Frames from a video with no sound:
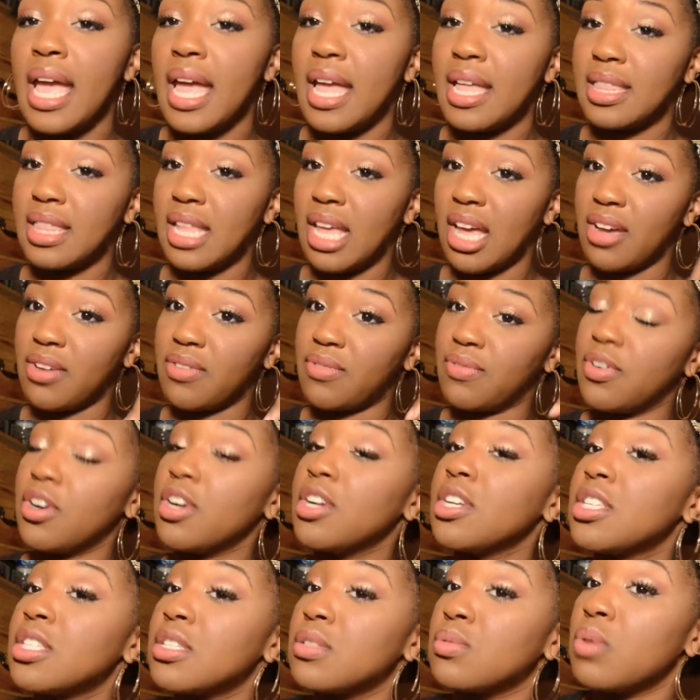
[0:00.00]
and that
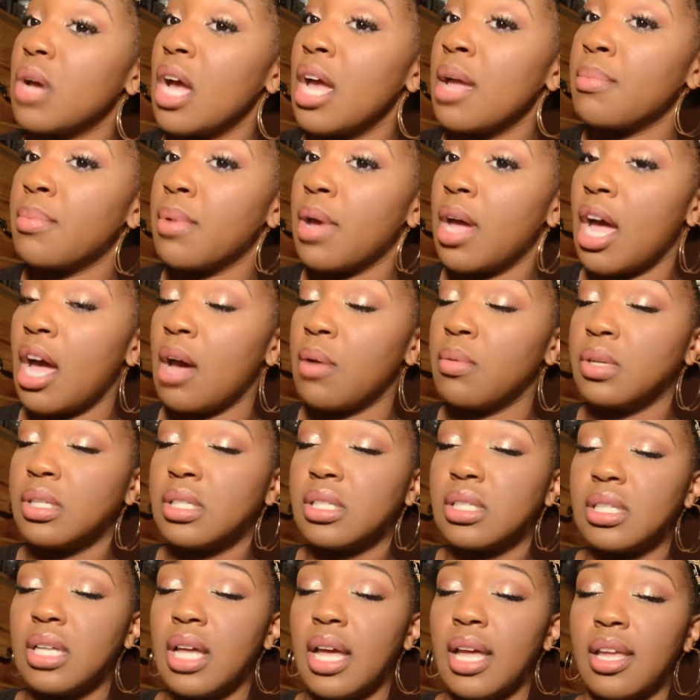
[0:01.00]
first swipe I
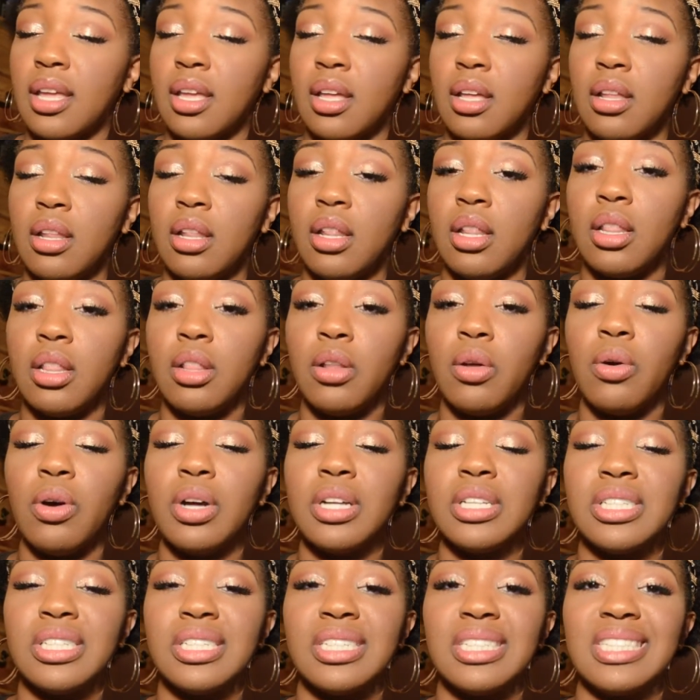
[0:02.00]
was like,
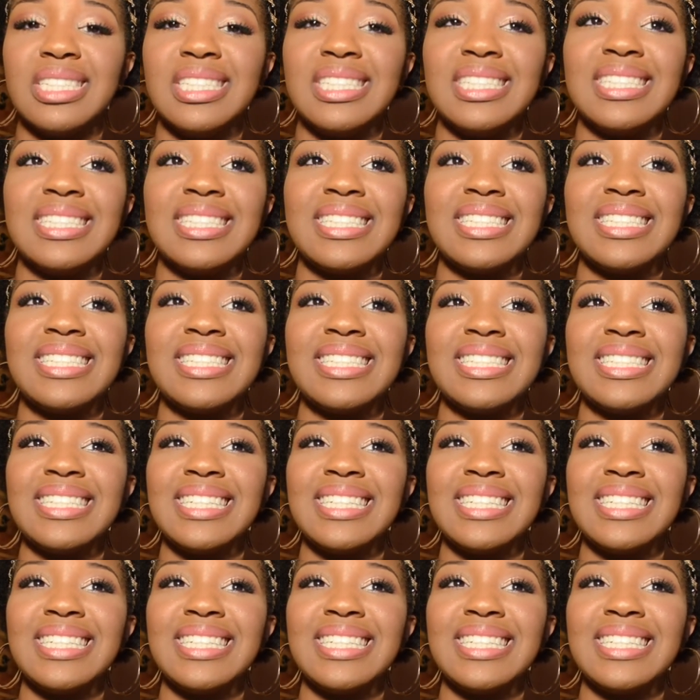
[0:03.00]
Lord Jesus,